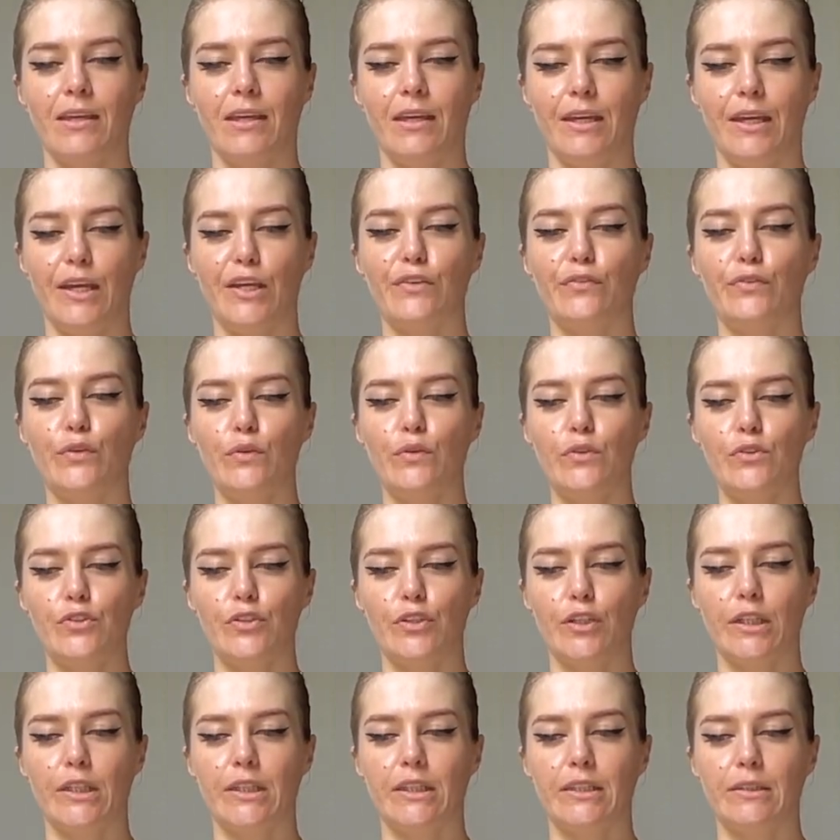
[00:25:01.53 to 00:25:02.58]
In
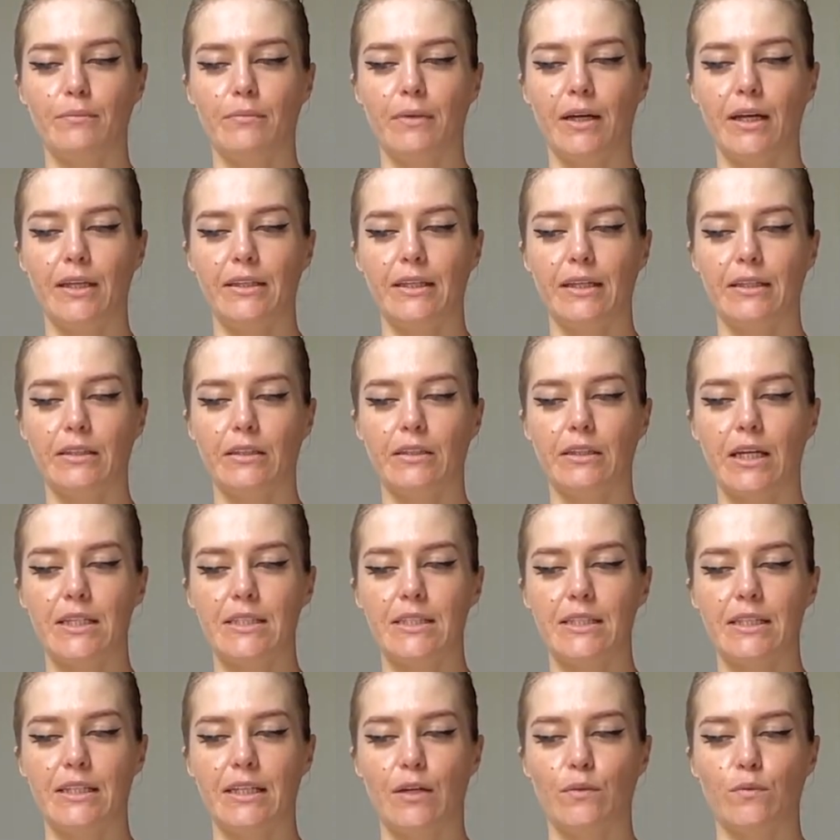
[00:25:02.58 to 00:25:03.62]
future, in
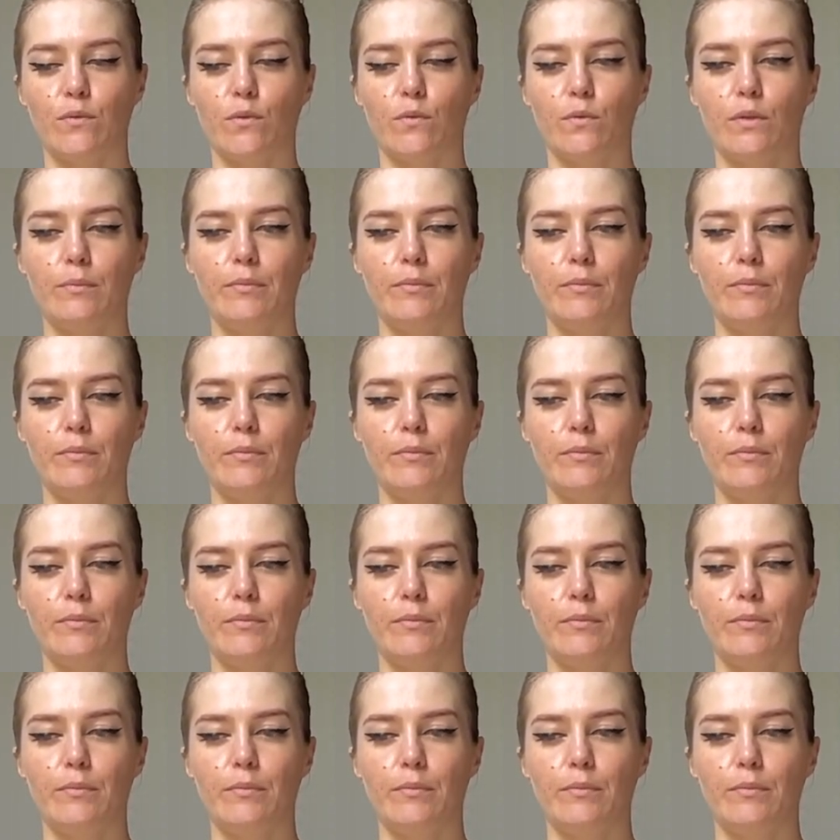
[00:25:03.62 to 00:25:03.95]
Baddha-Konasana, we will